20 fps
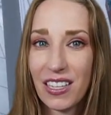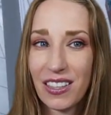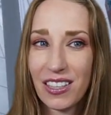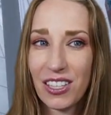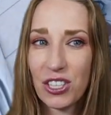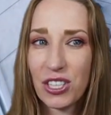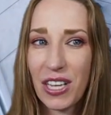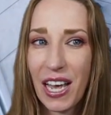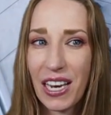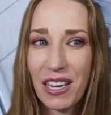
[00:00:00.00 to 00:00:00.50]

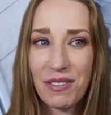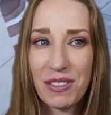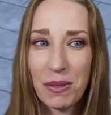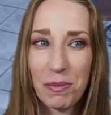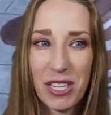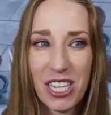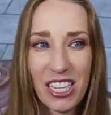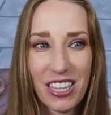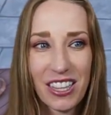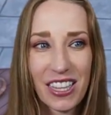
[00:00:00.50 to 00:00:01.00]
there's kind of some
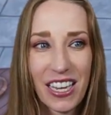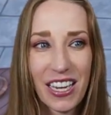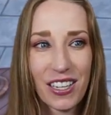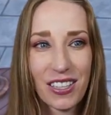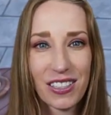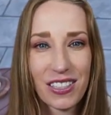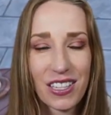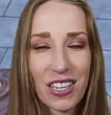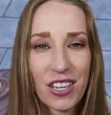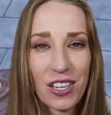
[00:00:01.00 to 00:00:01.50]
neat
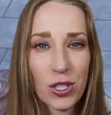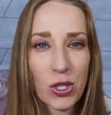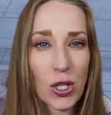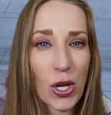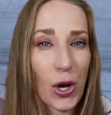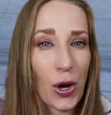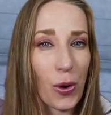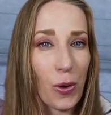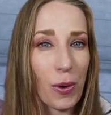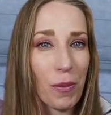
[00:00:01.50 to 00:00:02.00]
things.
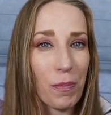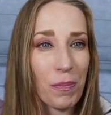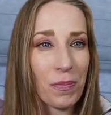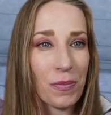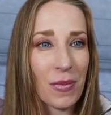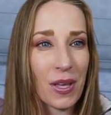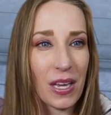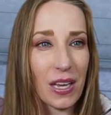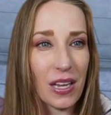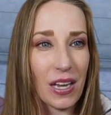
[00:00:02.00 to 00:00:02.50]
So
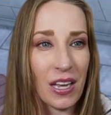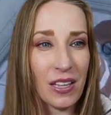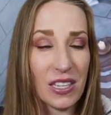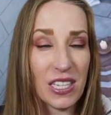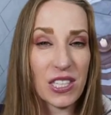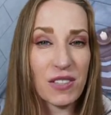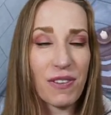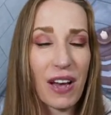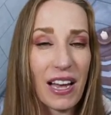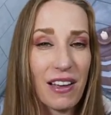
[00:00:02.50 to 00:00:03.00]
in
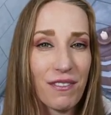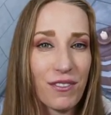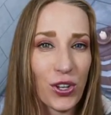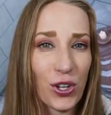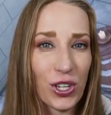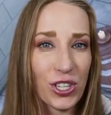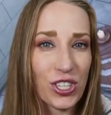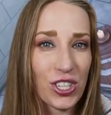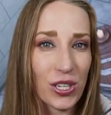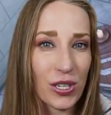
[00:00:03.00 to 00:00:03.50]
these 5
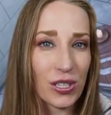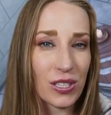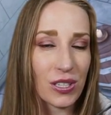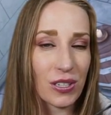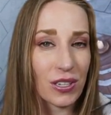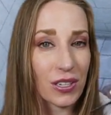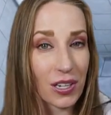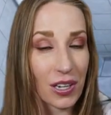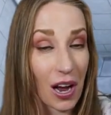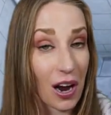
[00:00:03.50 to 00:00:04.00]
villages,
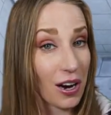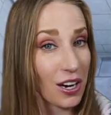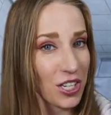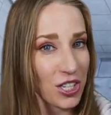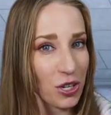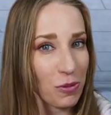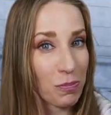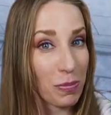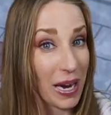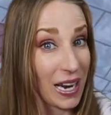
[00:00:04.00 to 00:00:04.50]
cars
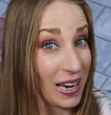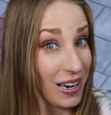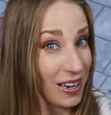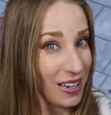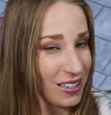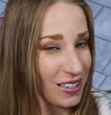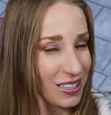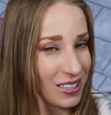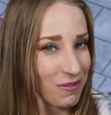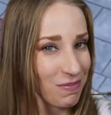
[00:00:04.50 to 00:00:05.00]
are
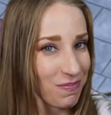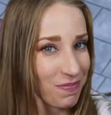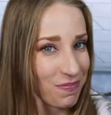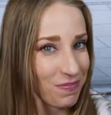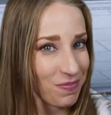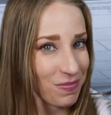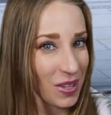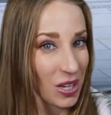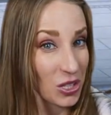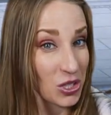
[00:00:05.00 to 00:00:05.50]
banned.
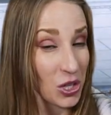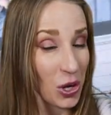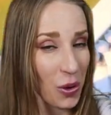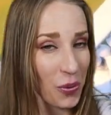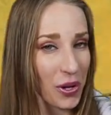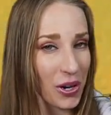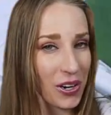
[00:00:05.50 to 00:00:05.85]
So there